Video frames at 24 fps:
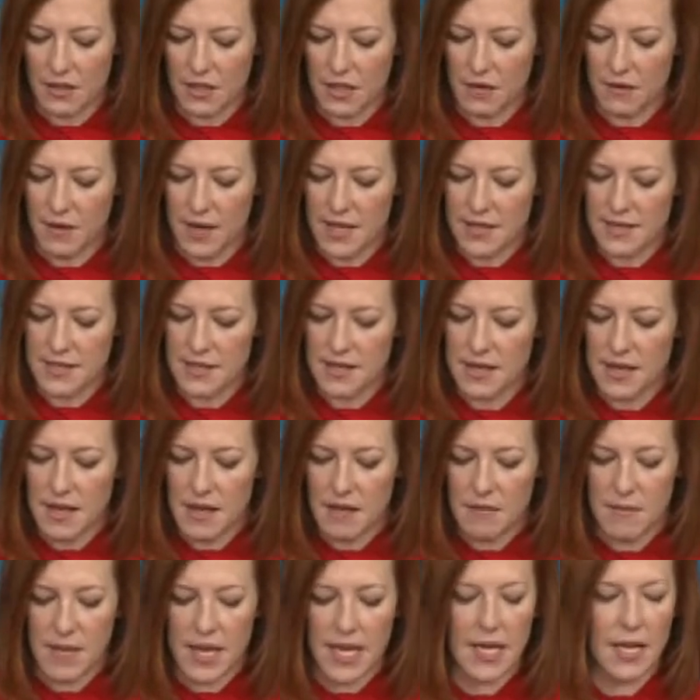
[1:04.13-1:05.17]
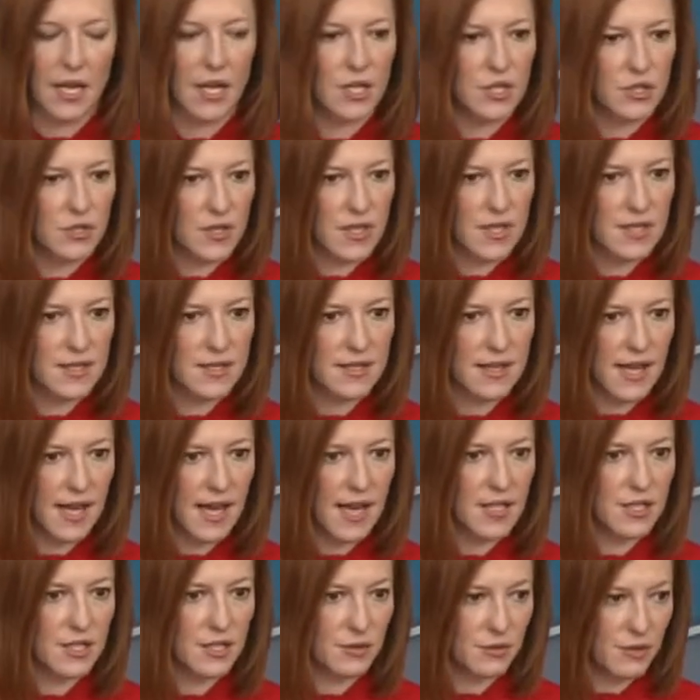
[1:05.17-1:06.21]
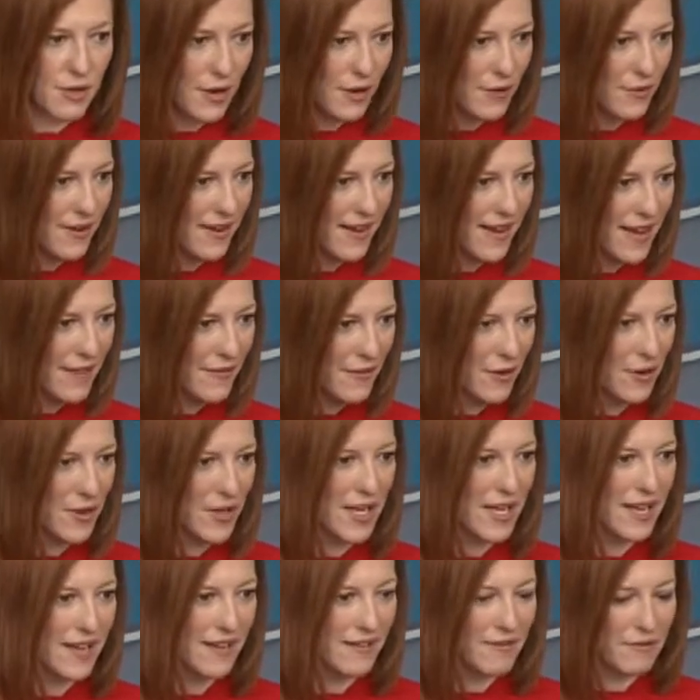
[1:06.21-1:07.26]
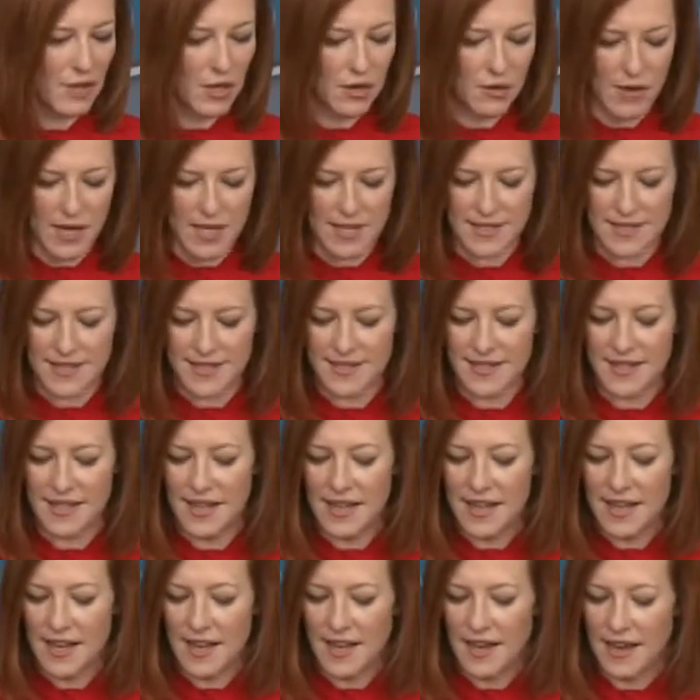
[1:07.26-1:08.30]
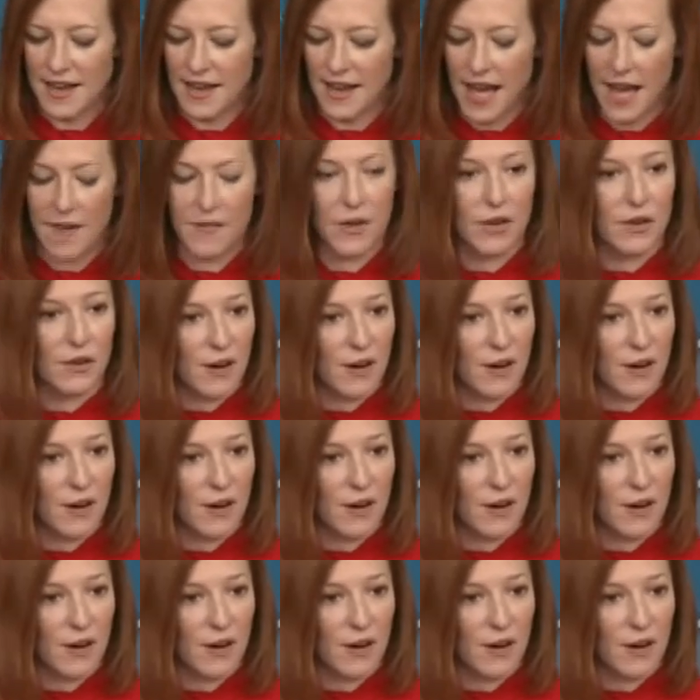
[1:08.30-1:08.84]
the U.S., many countries, as you know, have already requested, have